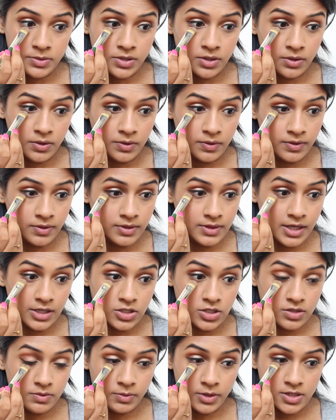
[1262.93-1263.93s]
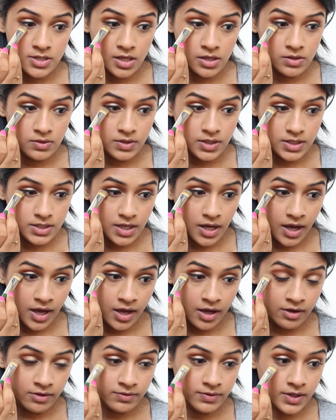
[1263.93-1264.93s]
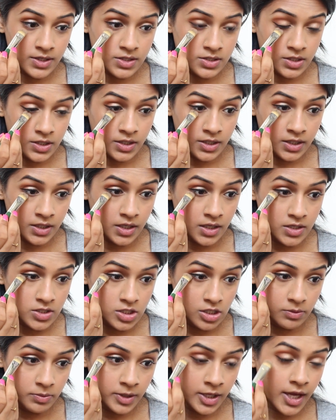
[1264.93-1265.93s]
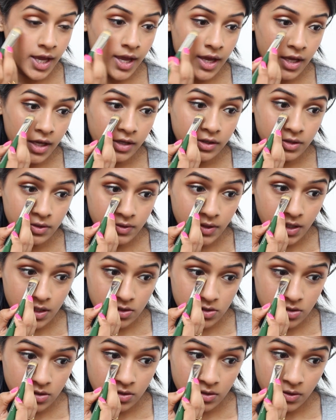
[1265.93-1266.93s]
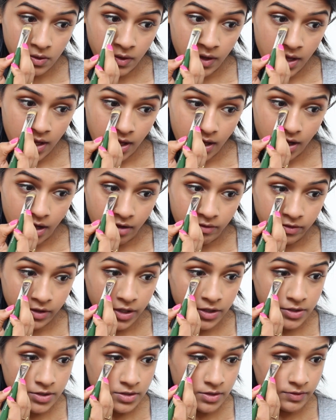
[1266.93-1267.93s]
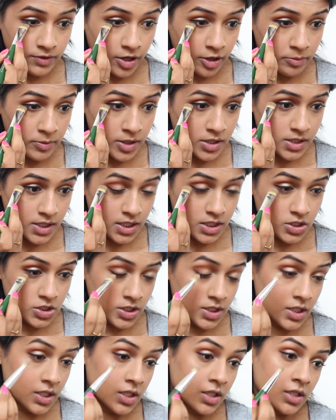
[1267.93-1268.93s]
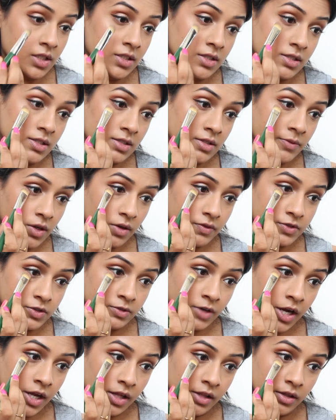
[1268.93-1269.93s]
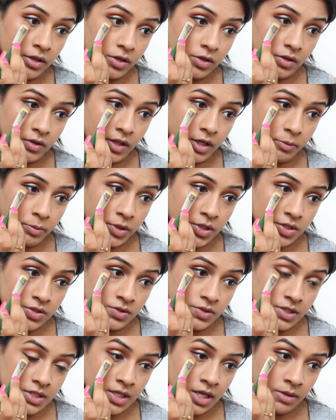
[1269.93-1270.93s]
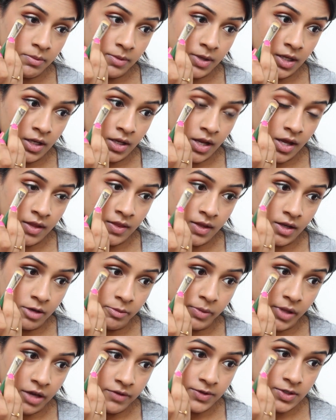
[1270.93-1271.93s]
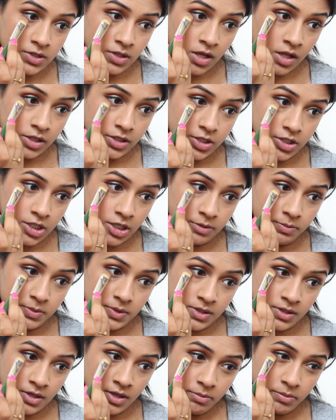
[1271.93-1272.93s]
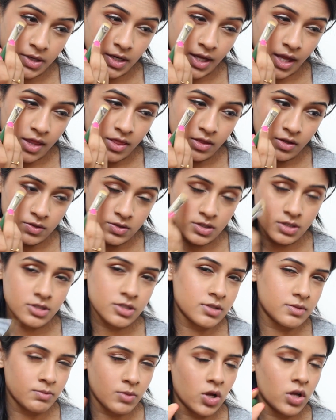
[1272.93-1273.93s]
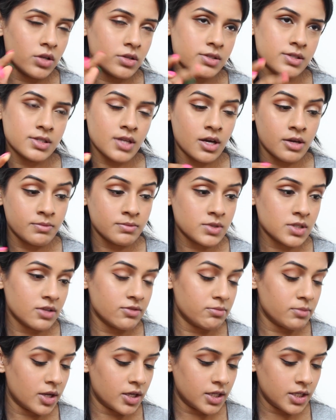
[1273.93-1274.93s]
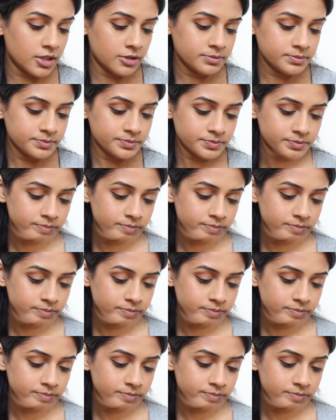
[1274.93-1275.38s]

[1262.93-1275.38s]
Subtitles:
So that just means that you need to have a certain GPA, you need to have letters of recommendations, you have to write a little personal statement and then apply for scholarships. But again, those are small sums of money.